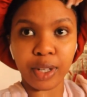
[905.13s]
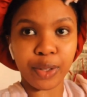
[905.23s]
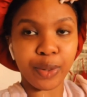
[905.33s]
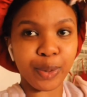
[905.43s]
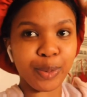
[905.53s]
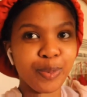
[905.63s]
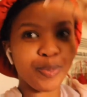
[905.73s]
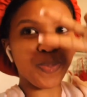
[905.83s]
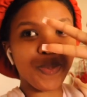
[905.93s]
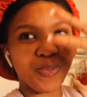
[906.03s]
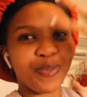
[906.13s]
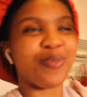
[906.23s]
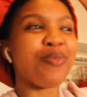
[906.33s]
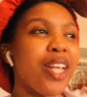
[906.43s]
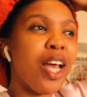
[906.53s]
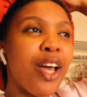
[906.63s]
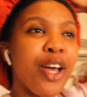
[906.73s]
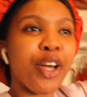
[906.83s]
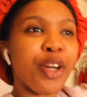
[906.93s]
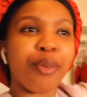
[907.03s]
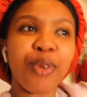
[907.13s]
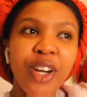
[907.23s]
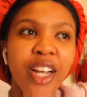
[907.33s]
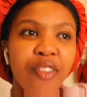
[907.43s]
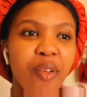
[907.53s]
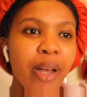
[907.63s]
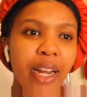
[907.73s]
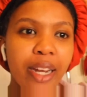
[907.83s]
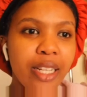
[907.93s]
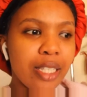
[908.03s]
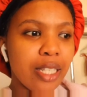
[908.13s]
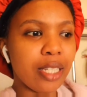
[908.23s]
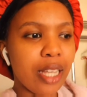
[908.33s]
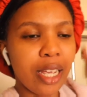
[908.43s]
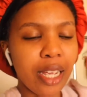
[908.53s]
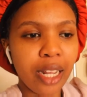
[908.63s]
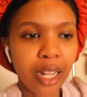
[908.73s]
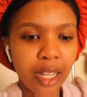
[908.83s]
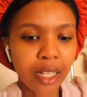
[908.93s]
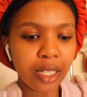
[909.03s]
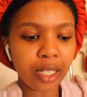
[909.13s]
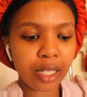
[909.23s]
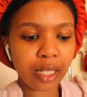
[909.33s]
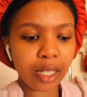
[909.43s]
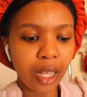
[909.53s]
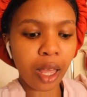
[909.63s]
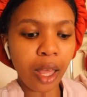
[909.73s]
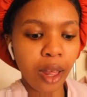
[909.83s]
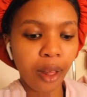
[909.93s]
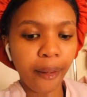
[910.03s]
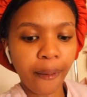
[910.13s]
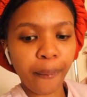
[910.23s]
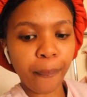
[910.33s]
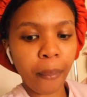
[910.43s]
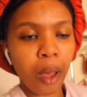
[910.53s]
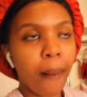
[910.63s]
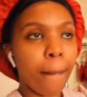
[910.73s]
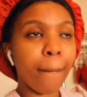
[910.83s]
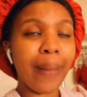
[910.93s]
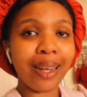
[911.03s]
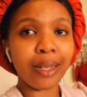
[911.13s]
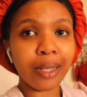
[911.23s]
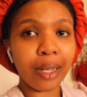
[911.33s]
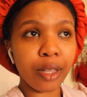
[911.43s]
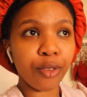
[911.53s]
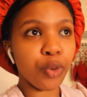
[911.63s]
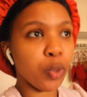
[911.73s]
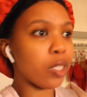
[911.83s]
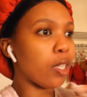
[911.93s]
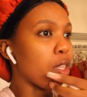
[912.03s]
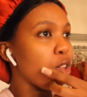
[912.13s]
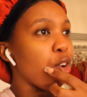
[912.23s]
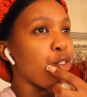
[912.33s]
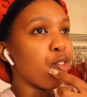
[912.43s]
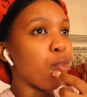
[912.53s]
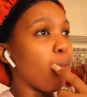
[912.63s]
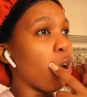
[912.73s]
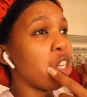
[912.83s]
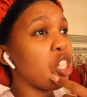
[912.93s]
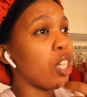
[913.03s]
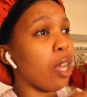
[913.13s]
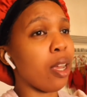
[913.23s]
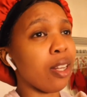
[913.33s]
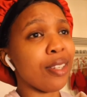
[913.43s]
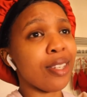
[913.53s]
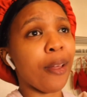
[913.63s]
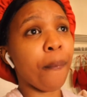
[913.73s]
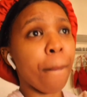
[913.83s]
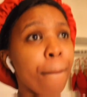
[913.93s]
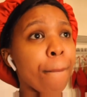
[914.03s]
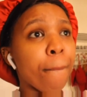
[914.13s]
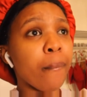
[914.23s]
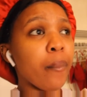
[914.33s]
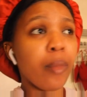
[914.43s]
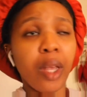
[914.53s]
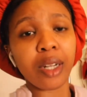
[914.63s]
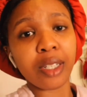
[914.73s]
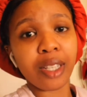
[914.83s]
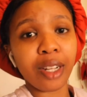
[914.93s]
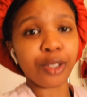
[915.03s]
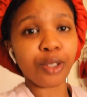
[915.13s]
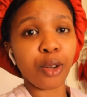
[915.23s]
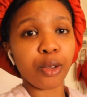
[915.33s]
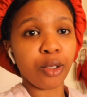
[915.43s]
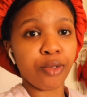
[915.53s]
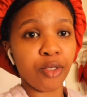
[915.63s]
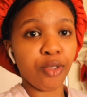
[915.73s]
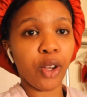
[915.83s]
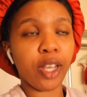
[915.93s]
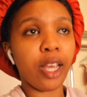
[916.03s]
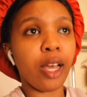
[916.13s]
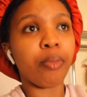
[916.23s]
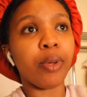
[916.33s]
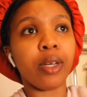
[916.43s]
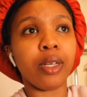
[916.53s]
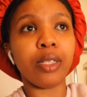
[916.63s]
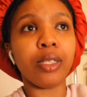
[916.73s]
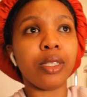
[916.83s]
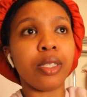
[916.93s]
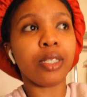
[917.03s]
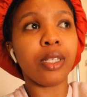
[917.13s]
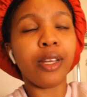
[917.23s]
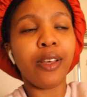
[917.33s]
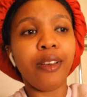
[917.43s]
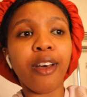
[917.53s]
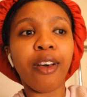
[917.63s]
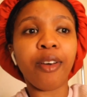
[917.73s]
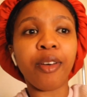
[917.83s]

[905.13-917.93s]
cool. Good morning, everybody. Today it is Monday, the 14th of March, and I decided to close off the vlog here because, I